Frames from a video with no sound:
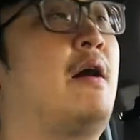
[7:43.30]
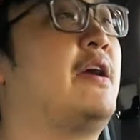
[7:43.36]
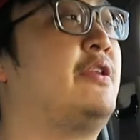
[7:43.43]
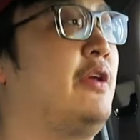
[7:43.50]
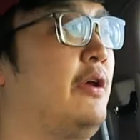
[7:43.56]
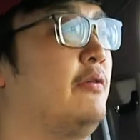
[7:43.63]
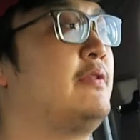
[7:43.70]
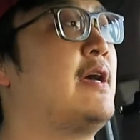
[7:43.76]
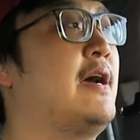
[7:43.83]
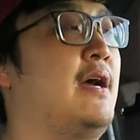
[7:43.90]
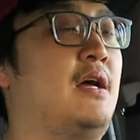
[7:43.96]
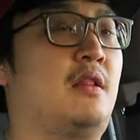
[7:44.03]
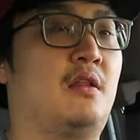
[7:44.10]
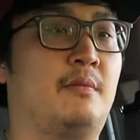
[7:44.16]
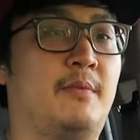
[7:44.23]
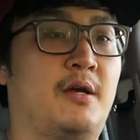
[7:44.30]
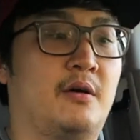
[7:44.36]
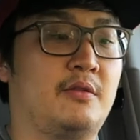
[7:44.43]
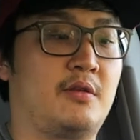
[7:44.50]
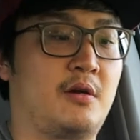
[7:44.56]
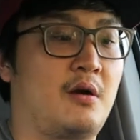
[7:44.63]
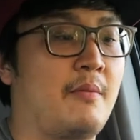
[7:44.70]
I knew that
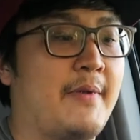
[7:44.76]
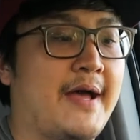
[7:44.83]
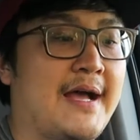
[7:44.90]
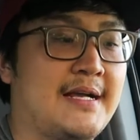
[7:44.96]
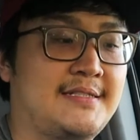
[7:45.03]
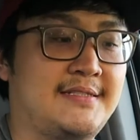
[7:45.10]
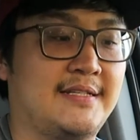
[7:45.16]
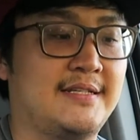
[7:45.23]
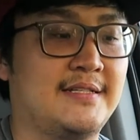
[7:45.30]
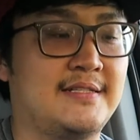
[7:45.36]
LML Duramax